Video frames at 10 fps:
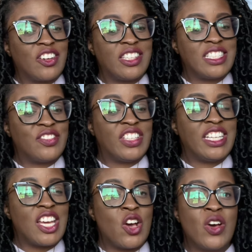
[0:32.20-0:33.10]
on this
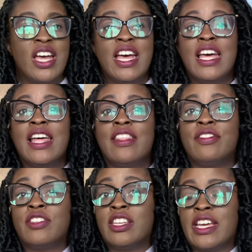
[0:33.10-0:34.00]
video.
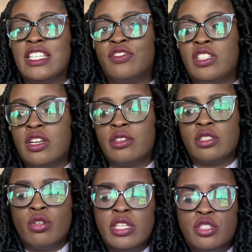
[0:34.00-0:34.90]
Today's video is
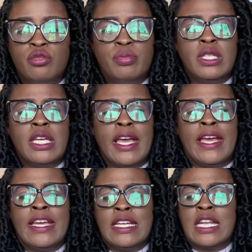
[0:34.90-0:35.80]
going to be
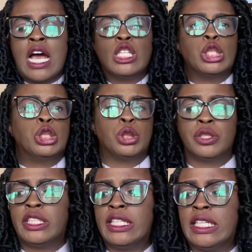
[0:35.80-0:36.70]
a Dollar
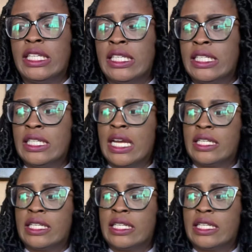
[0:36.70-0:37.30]
Tree, a